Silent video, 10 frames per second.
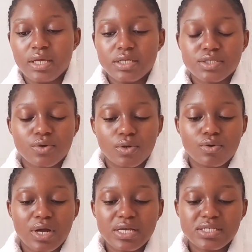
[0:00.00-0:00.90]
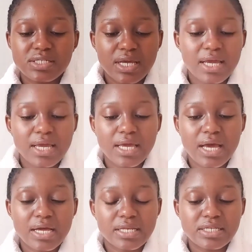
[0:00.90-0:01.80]
It's called Low Caste.
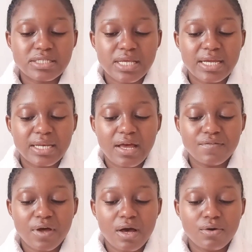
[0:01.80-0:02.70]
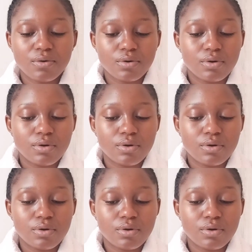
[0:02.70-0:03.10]
At least I love how